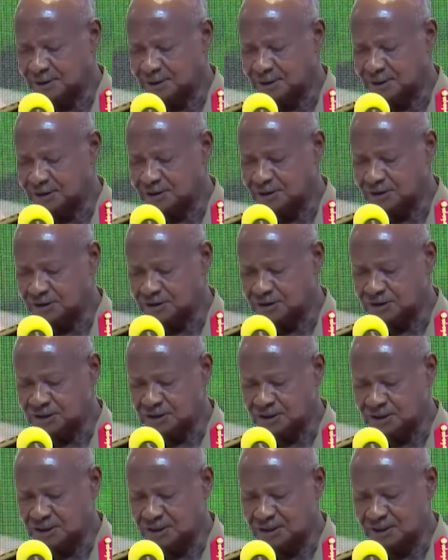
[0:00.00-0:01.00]

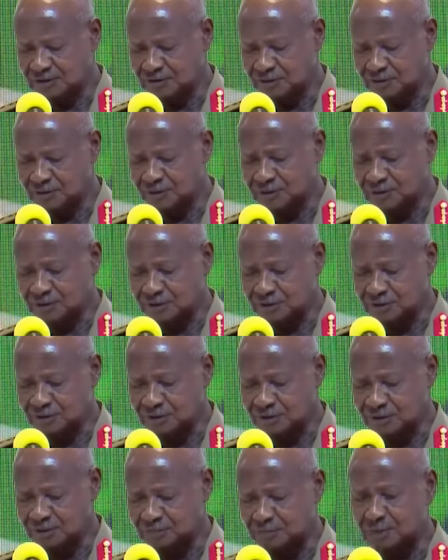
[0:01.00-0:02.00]
NDC, National Defense
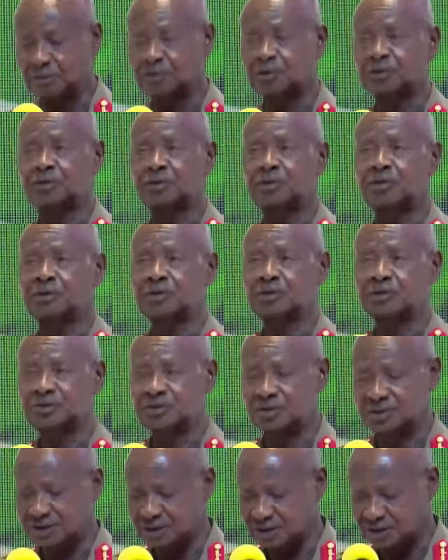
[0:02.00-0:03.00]
College, professional
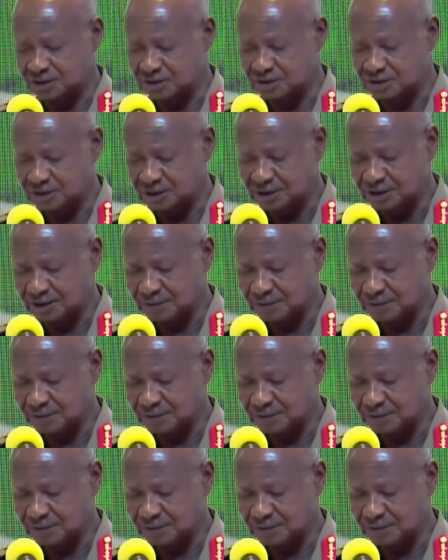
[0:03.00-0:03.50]
courses, etc.